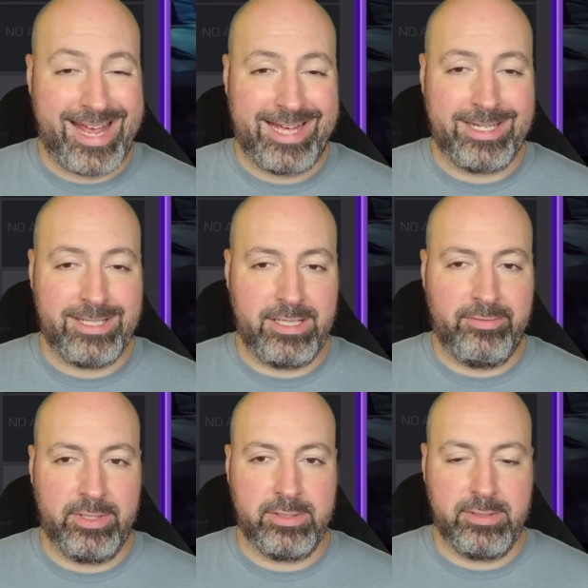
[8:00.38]
and
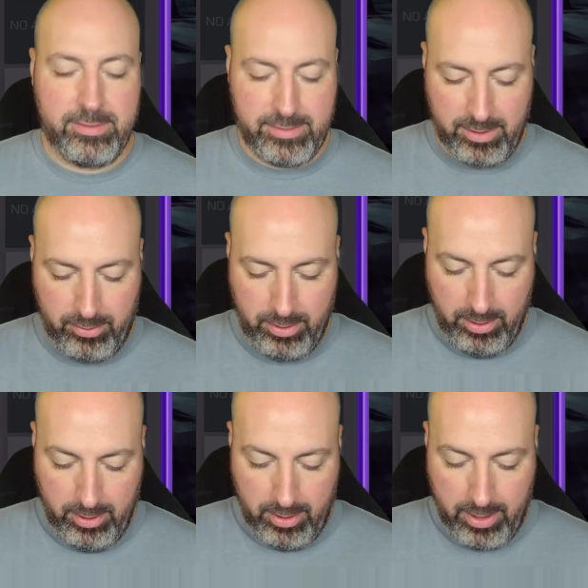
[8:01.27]
defense. So
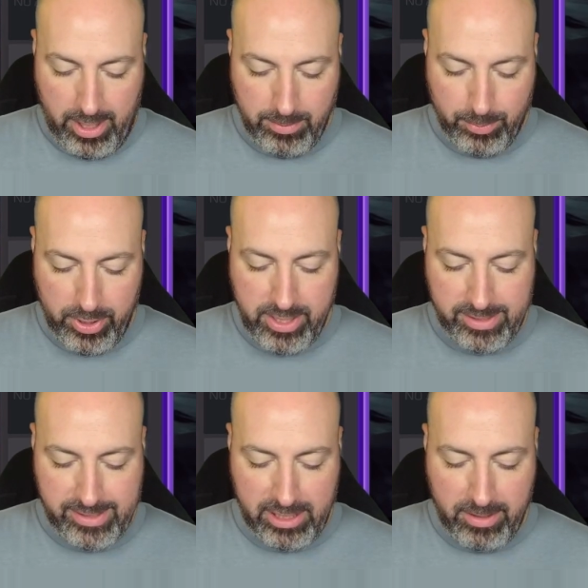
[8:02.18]
I am pretty
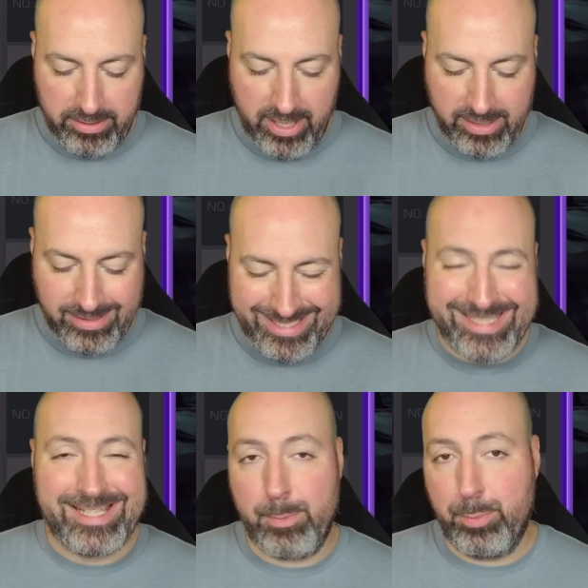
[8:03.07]
excited about that.
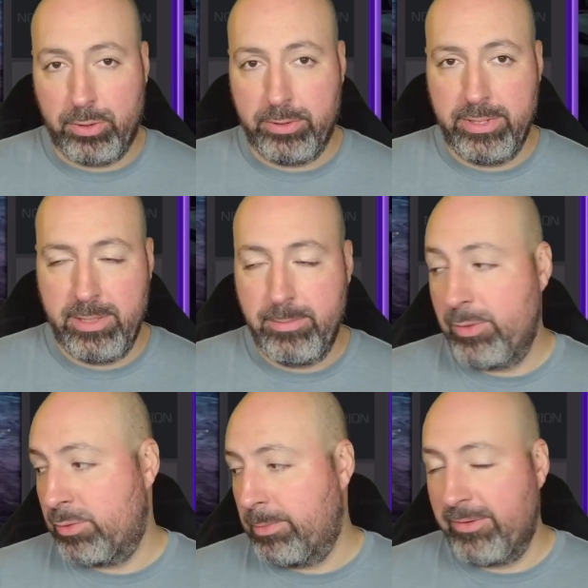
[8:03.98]
Since I pulled him, he
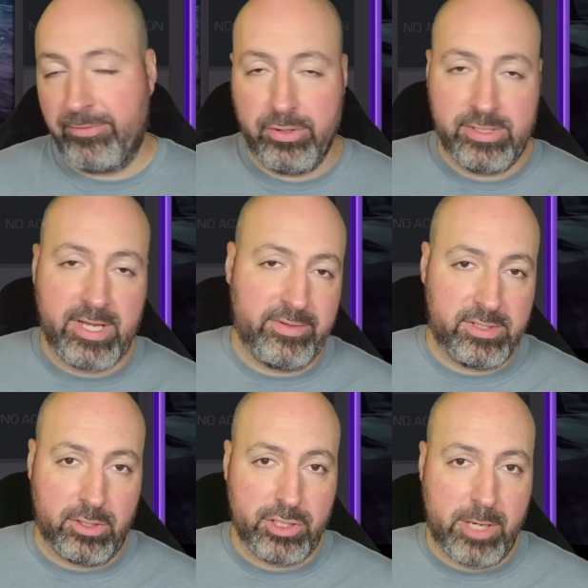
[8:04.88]
was one of my first seven
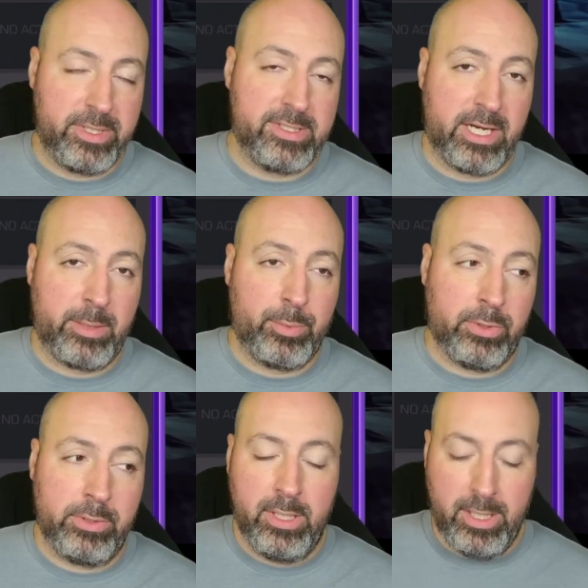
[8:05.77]
star champions that I
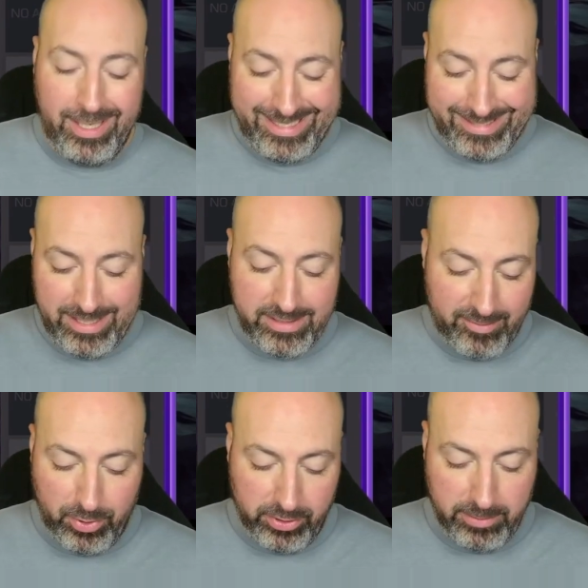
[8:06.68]
pulled. Since I
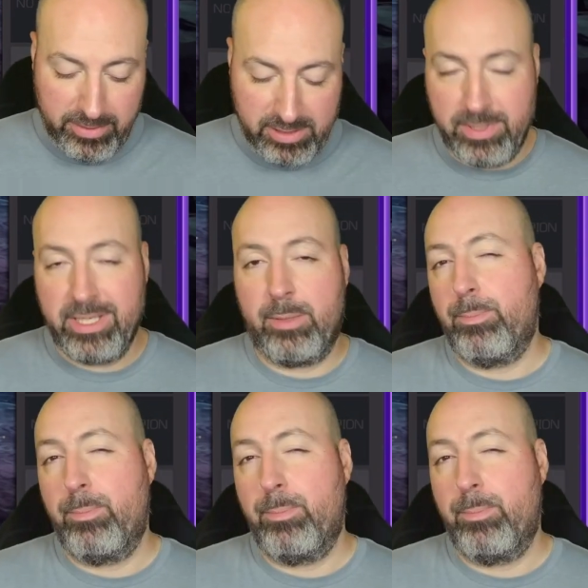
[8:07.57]
pulled him, he's been like